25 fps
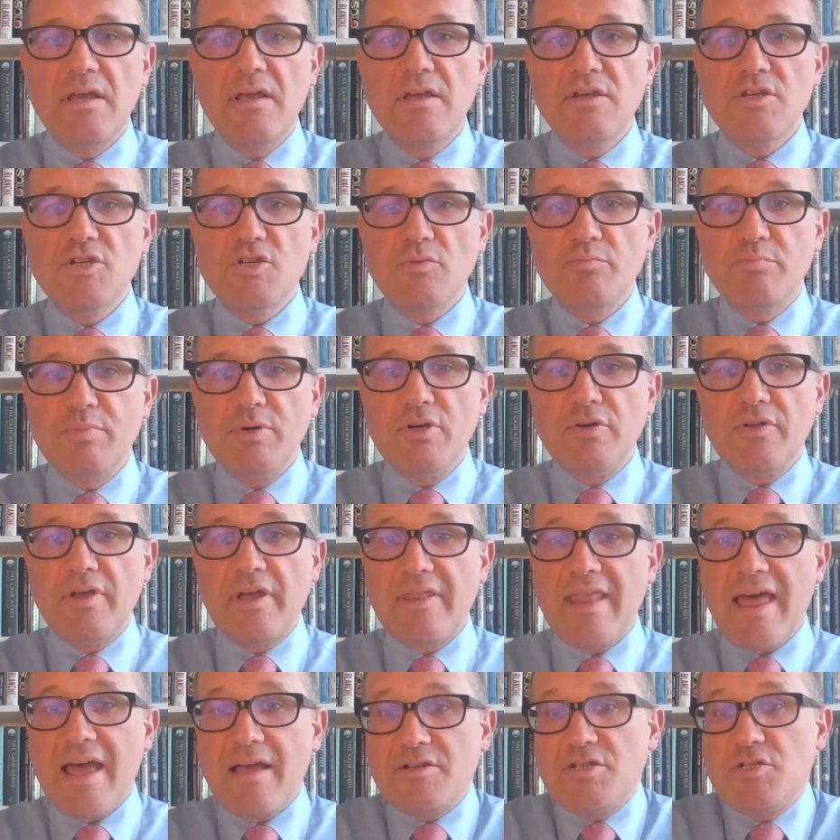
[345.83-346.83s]
should both,
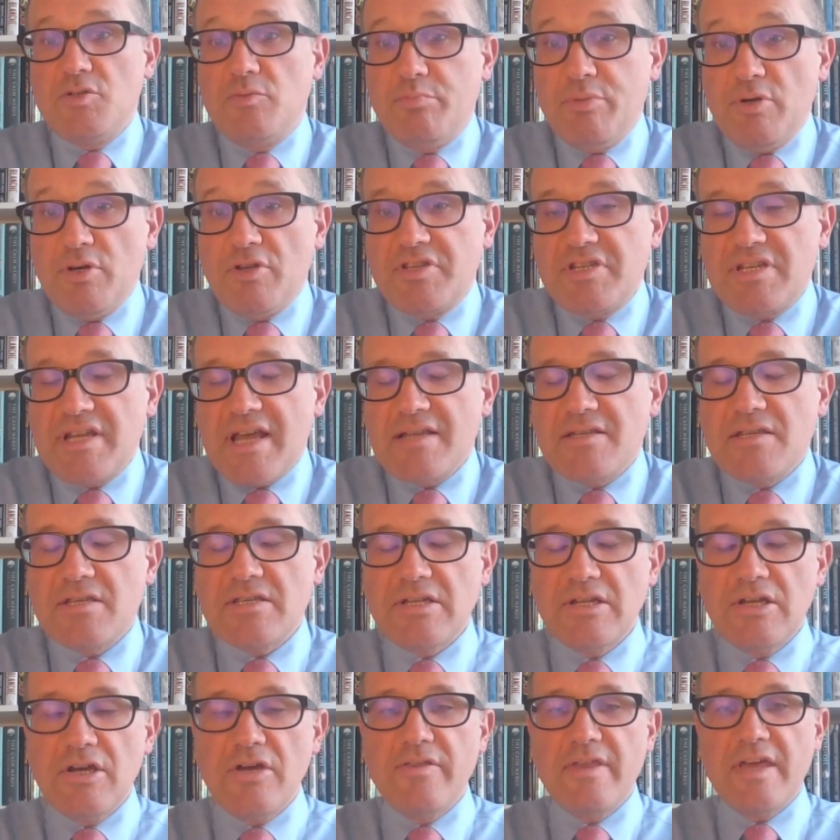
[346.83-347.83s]
and that should both start to
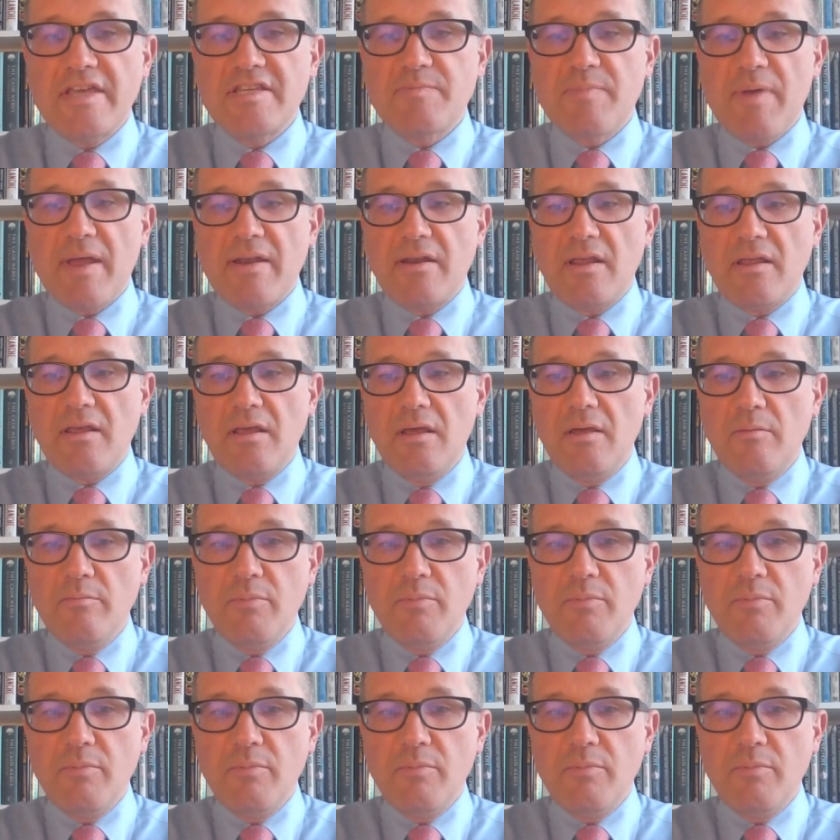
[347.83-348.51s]
slow their spending,